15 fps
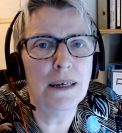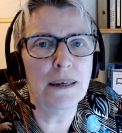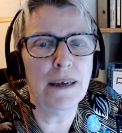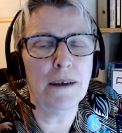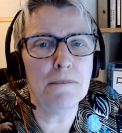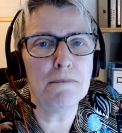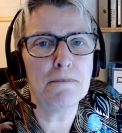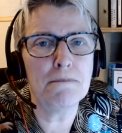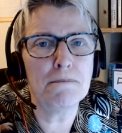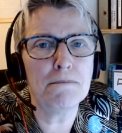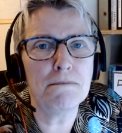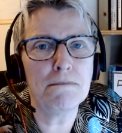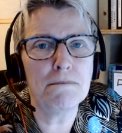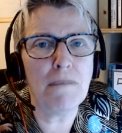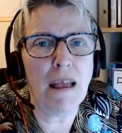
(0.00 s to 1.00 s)
Yeah.
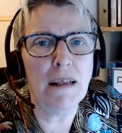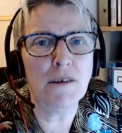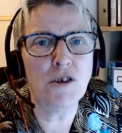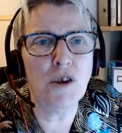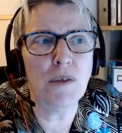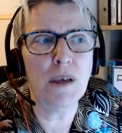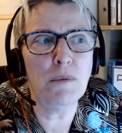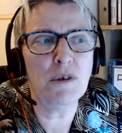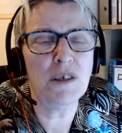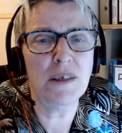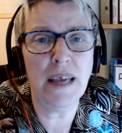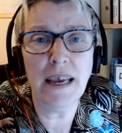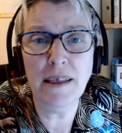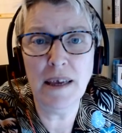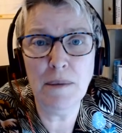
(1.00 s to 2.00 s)
So they will
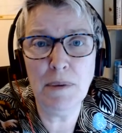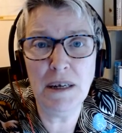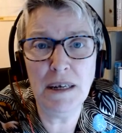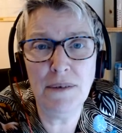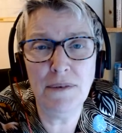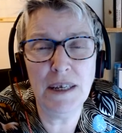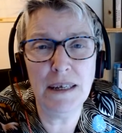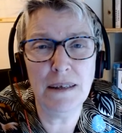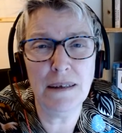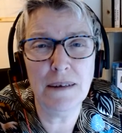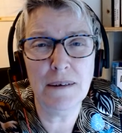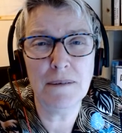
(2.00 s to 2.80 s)
say they believe in it,